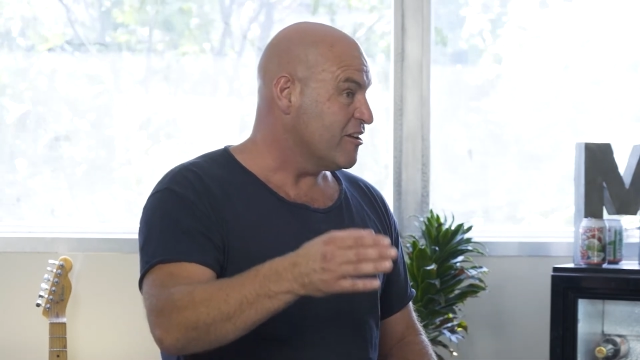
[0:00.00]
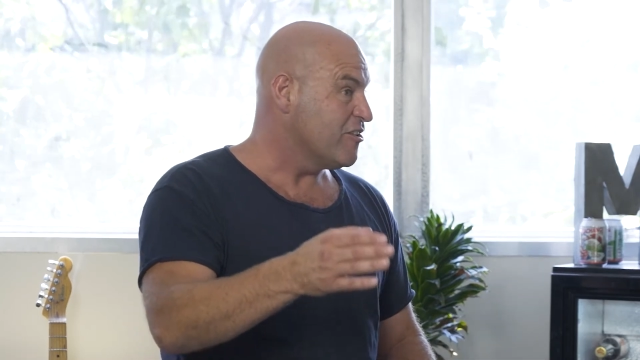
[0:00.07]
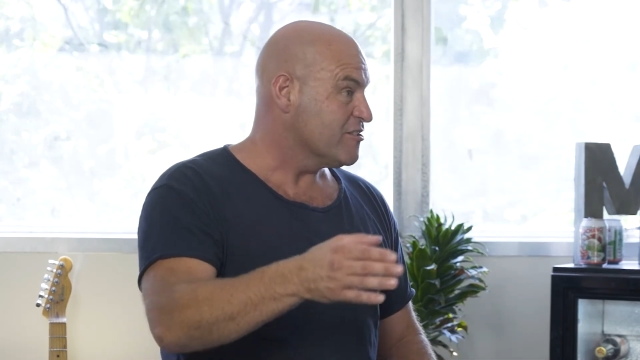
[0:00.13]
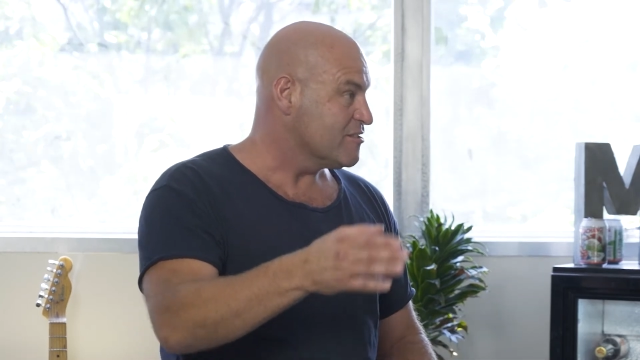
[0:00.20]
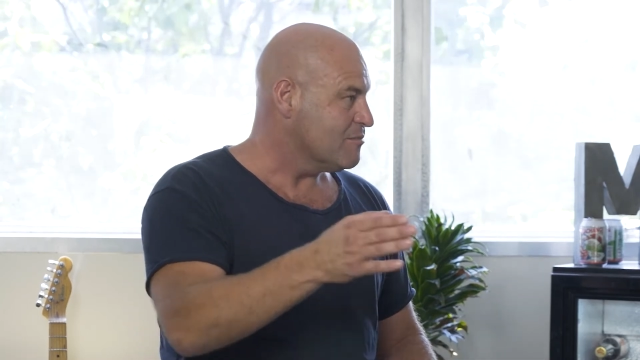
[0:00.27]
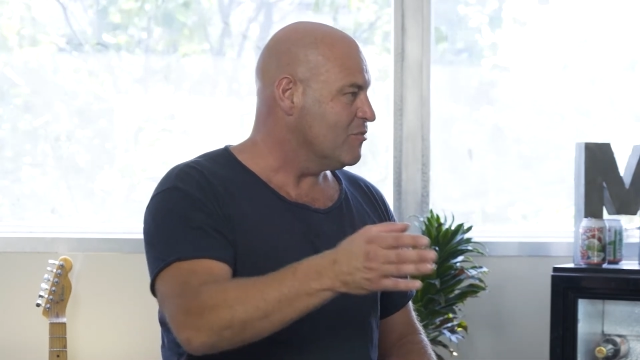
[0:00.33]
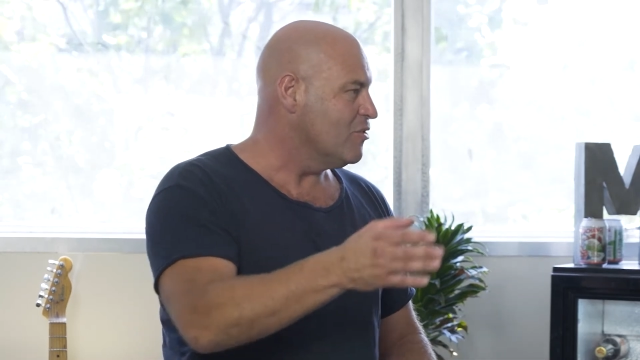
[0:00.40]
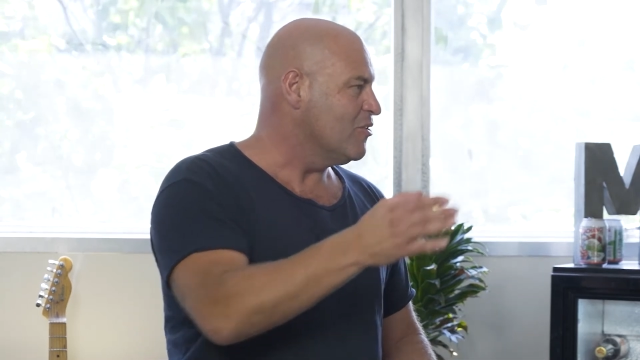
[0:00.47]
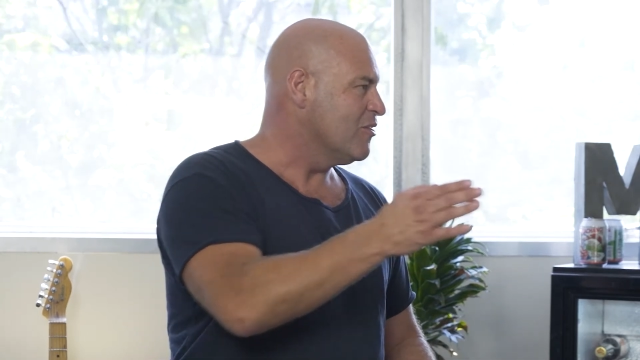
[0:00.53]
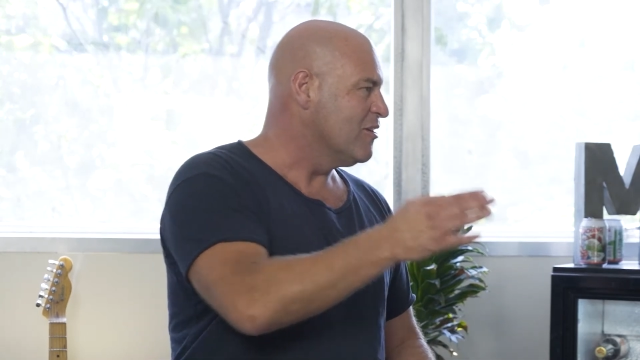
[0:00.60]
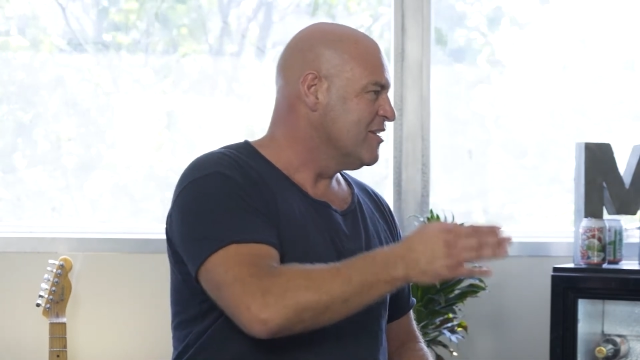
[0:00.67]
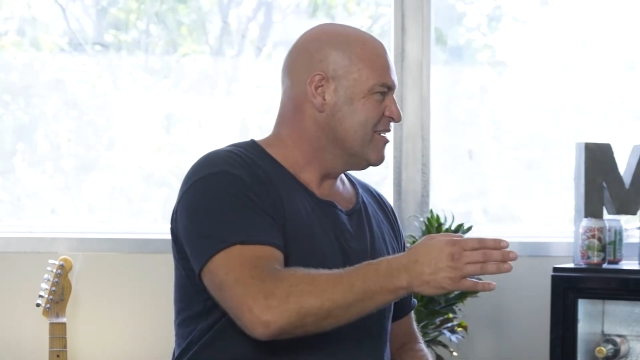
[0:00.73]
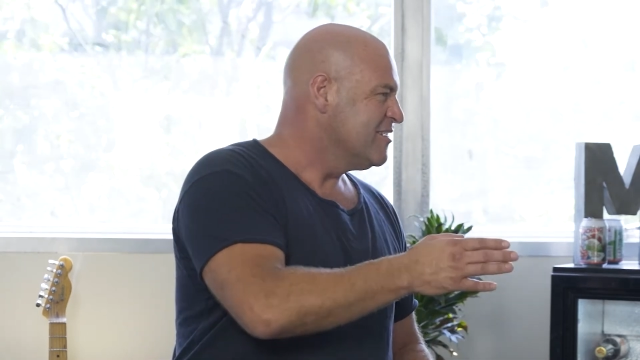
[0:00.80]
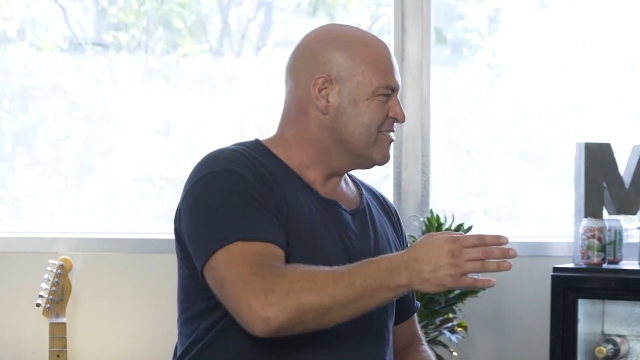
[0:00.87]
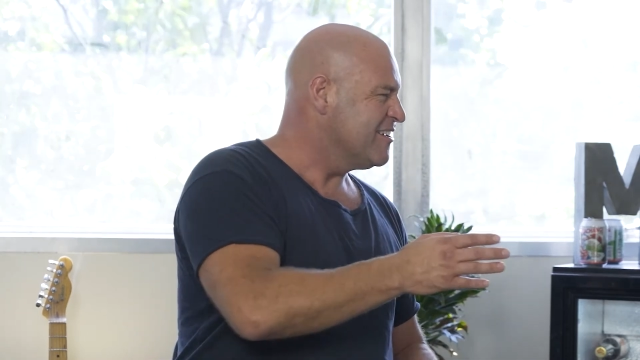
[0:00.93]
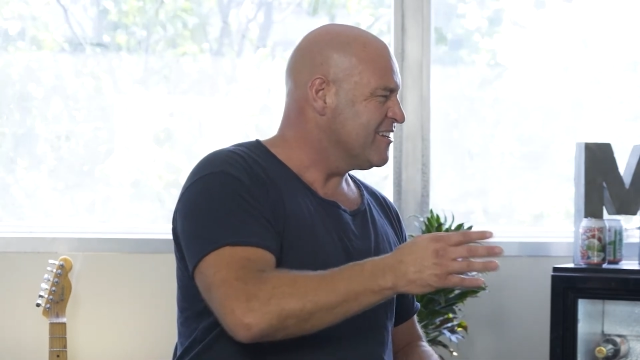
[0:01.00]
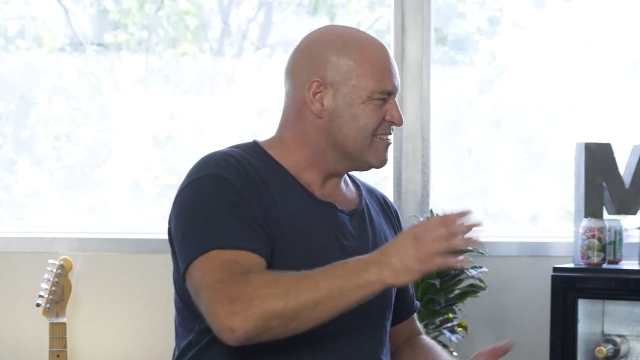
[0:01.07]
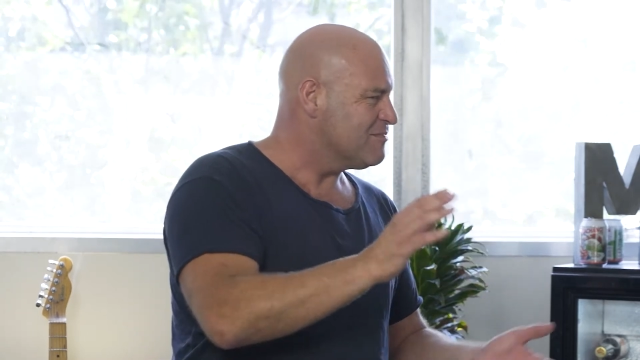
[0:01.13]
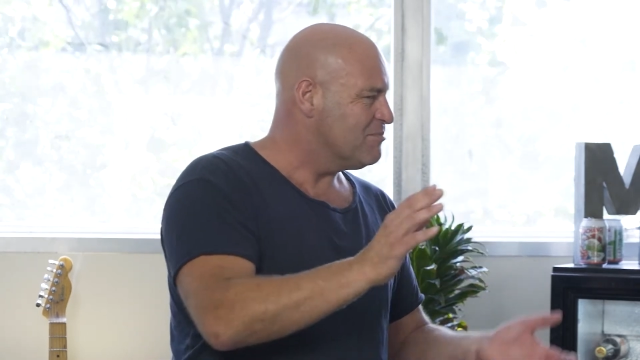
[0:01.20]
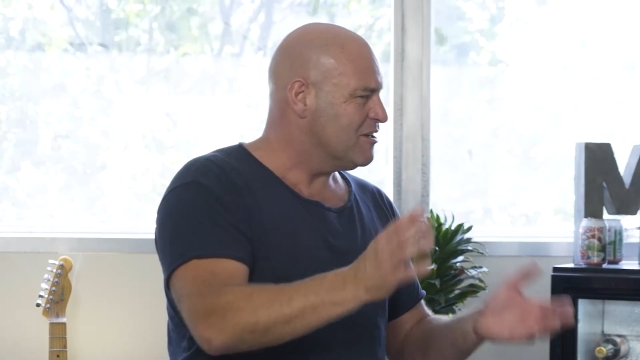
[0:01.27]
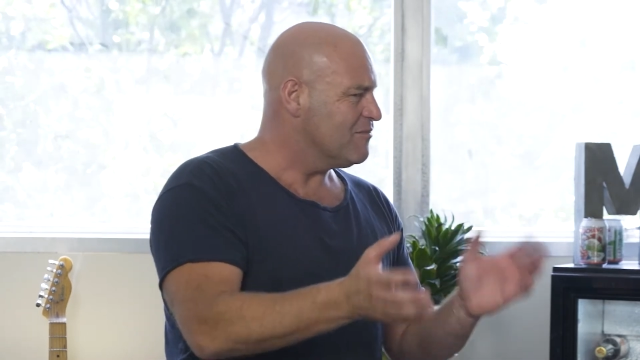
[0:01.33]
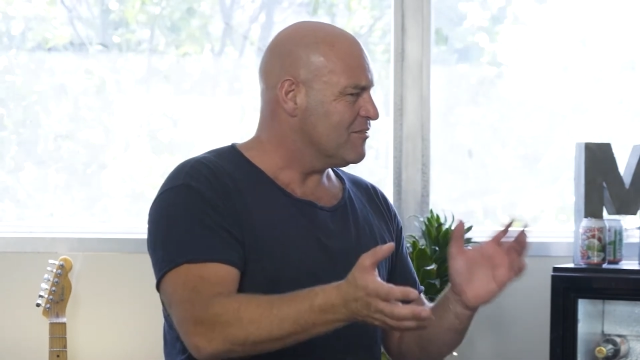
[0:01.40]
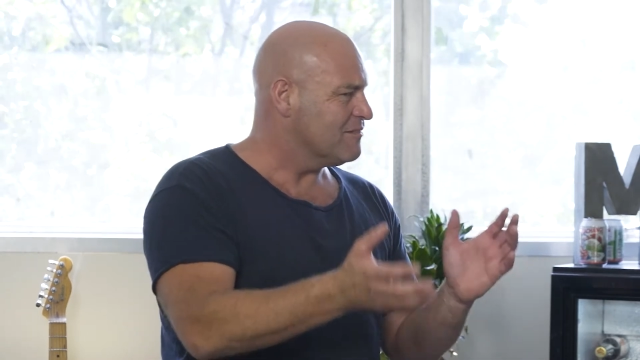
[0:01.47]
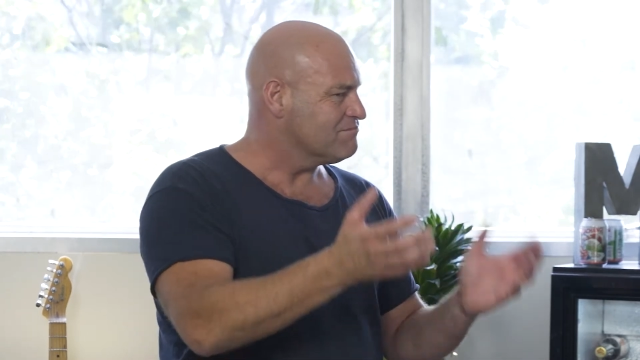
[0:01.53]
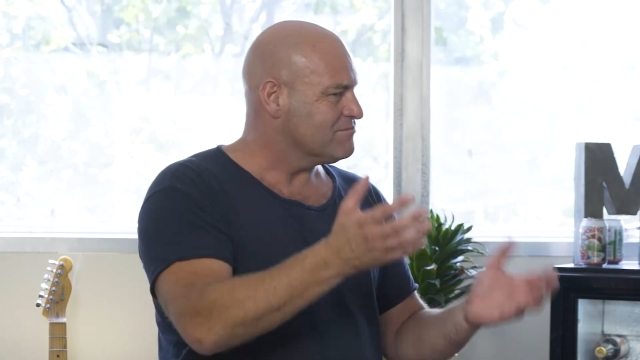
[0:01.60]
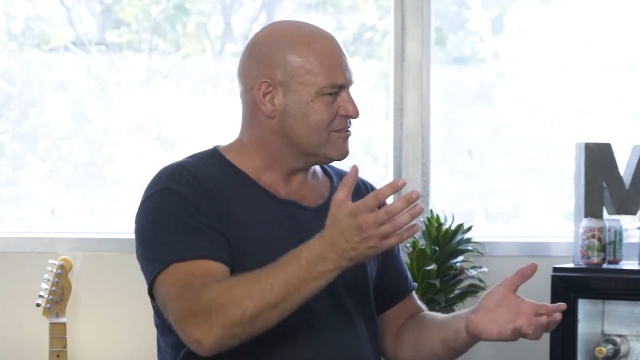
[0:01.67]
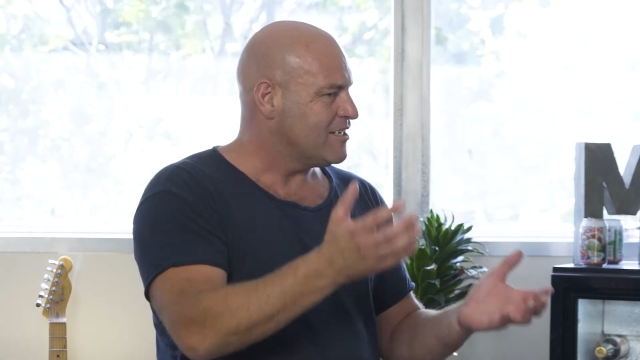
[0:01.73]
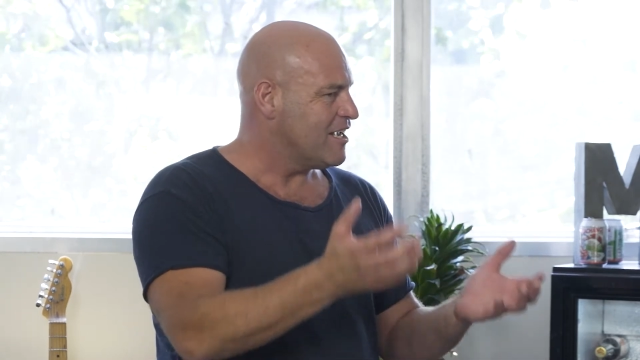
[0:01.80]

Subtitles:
could earn some more. Then that's a bit of a